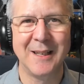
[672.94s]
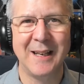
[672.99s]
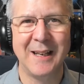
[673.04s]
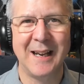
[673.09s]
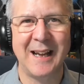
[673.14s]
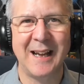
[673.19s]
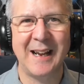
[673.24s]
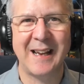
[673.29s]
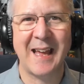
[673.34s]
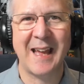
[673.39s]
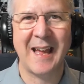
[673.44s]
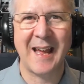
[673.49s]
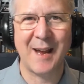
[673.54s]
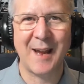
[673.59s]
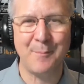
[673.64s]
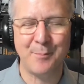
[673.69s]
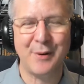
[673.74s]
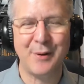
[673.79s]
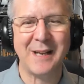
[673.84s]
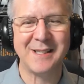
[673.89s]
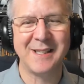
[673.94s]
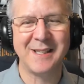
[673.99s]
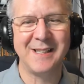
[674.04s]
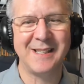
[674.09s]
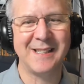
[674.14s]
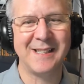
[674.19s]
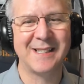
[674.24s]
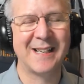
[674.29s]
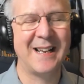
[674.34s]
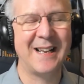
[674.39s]
okay, and press the
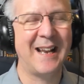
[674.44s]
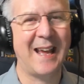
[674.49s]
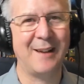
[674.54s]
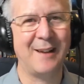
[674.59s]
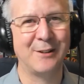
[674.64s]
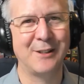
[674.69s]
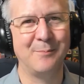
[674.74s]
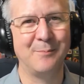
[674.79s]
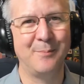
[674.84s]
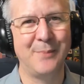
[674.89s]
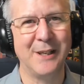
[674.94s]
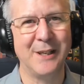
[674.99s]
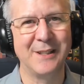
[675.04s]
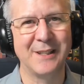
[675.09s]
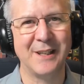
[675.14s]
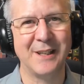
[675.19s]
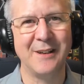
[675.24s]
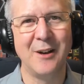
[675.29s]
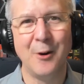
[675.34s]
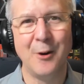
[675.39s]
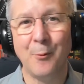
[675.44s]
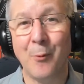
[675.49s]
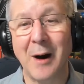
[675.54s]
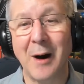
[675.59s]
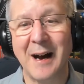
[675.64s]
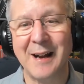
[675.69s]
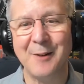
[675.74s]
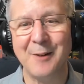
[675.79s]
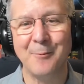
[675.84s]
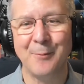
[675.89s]
disconnect button.
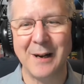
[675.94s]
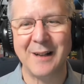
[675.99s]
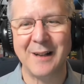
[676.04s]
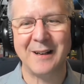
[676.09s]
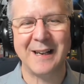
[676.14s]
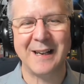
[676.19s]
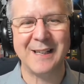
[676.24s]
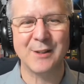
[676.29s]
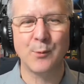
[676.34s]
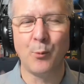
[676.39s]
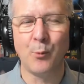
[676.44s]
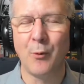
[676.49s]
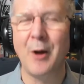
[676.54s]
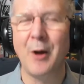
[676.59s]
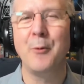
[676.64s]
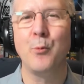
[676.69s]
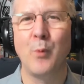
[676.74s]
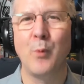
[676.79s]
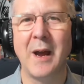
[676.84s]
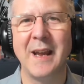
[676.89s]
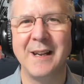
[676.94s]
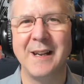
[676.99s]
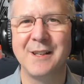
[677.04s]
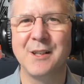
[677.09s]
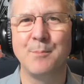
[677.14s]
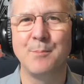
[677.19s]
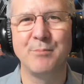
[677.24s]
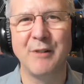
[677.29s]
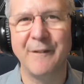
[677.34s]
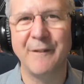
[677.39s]
Why? Well, it's one way
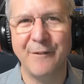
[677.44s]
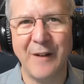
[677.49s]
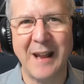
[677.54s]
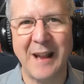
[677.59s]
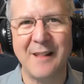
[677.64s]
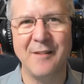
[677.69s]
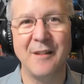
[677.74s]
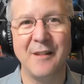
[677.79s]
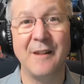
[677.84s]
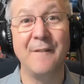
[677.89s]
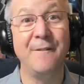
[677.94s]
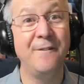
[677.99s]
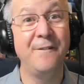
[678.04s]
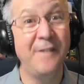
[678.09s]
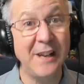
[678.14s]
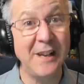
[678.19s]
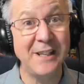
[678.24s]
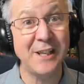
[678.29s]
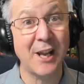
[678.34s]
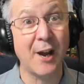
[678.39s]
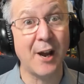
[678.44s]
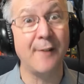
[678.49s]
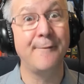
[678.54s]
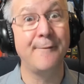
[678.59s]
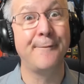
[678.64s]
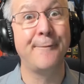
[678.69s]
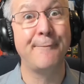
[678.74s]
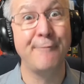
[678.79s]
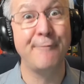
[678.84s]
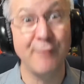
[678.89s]
to prevent the video
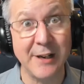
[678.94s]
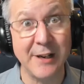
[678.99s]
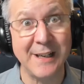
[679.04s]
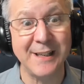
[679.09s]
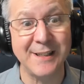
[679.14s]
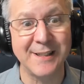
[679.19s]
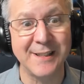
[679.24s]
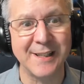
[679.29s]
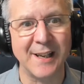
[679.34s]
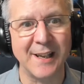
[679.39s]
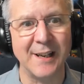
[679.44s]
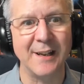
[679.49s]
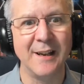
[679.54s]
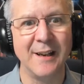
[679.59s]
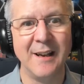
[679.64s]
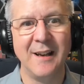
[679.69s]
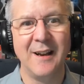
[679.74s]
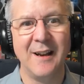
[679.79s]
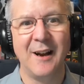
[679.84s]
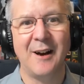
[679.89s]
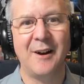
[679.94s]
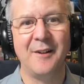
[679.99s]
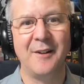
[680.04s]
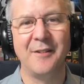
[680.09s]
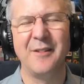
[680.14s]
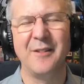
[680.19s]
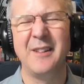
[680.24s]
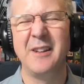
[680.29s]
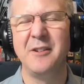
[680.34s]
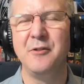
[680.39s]
freezing
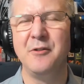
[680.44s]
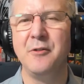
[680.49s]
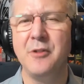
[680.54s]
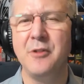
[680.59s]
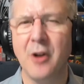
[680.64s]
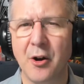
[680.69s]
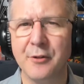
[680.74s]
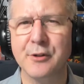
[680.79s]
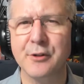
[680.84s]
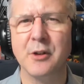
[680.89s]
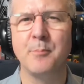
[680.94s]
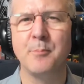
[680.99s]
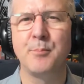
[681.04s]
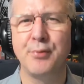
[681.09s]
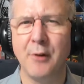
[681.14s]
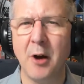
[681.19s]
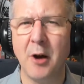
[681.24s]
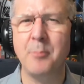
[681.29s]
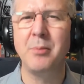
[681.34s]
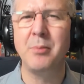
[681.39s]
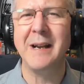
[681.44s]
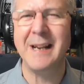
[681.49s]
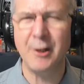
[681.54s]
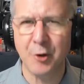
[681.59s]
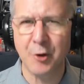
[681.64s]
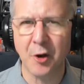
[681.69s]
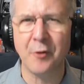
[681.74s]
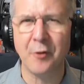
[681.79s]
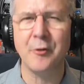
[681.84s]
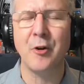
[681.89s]
on probably
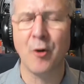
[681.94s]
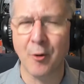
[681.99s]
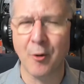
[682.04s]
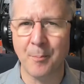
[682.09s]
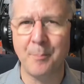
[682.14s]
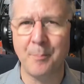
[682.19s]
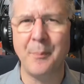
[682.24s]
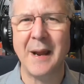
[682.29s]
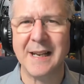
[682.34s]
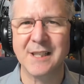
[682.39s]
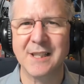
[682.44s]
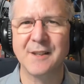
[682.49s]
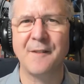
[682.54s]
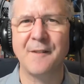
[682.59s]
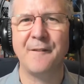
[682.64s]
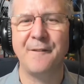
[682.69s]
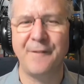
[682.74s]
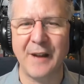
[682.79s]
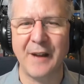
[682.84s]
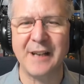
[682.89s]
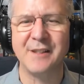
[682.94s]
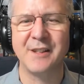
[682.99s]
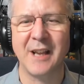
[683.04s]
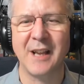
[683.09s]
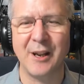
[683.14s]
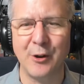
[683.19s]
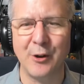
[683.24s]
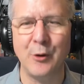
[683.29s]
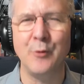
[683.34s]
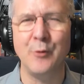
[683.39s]
not your best face
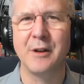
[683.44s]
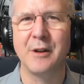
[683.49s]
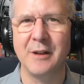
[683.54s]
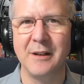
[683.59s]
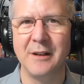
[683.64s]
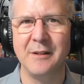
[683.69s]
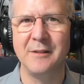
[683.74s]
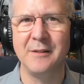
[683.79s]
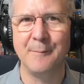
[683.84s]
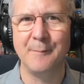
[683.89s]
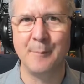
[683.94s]
that you could